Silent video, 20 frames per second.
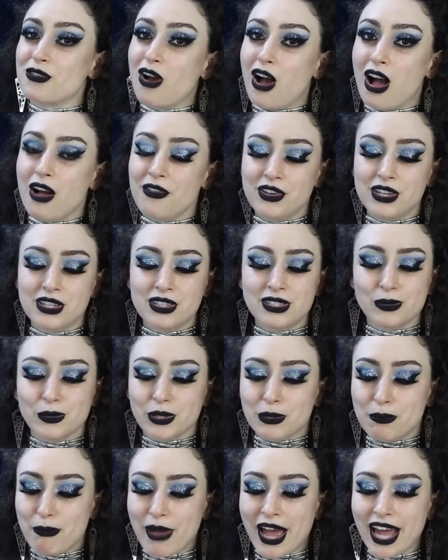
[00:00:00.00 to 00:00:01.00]
coffins
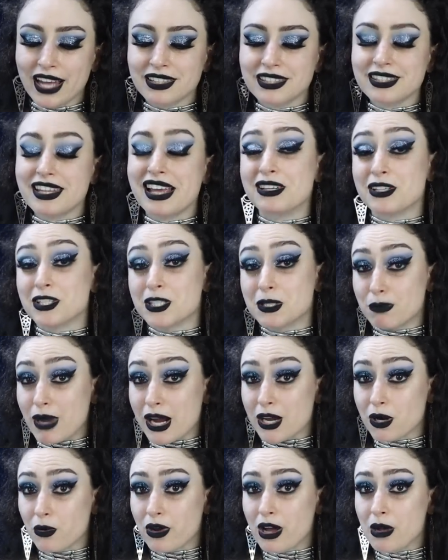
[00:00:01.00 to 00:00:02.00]
with bats and a
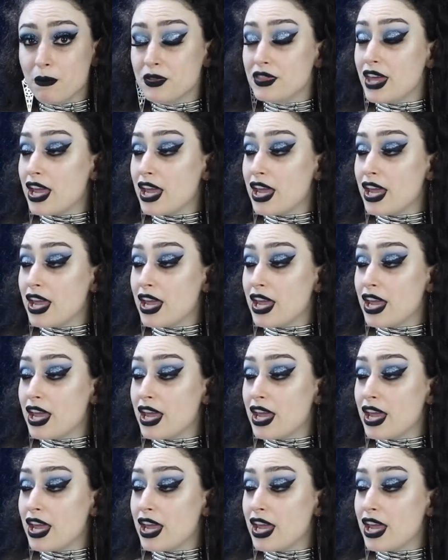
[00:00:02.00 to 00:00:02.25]
spiderweb.